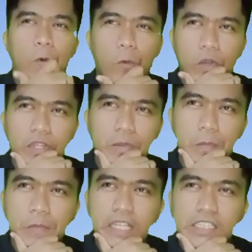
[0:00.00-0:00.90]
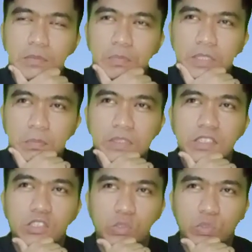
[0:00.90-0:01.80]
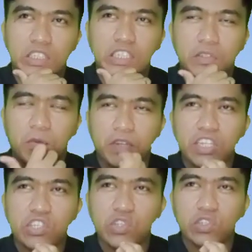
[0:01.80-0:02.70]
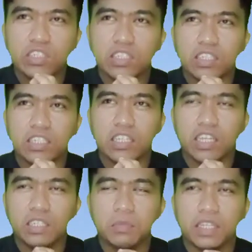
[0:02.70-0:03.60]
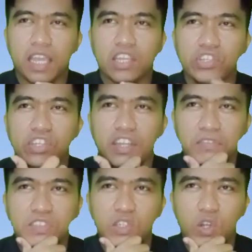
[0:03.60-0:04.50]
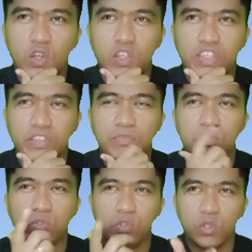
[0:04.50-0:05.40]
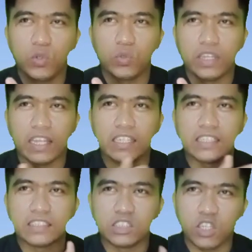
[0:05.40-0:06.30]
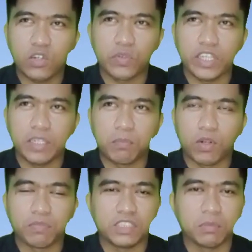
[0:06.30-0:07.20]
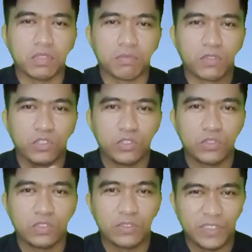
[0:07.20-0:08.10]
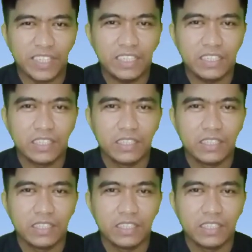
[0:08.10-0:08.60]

what makes people do the irrational economic action after all if you know that it's not really profitable for you, right?